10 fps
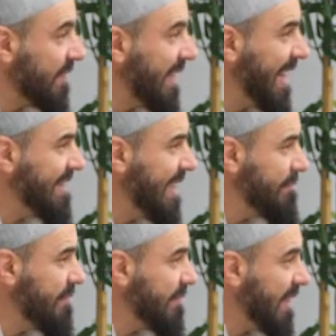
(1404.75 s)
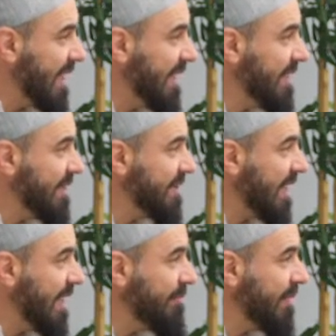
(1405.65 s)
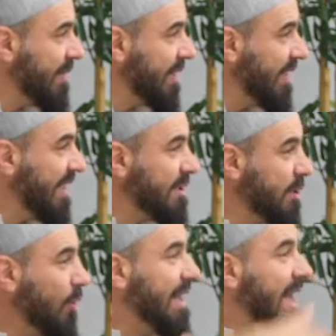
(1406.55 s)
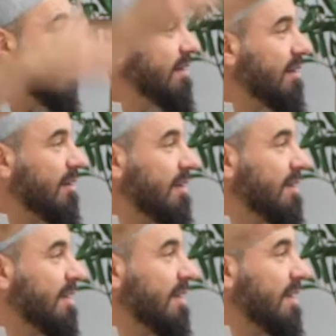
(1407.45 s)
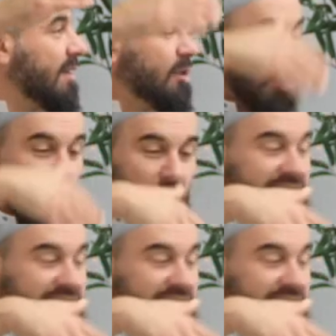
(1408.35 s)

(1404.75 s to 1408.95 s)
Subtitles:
Adam, alayhi salam, he's looking out to all his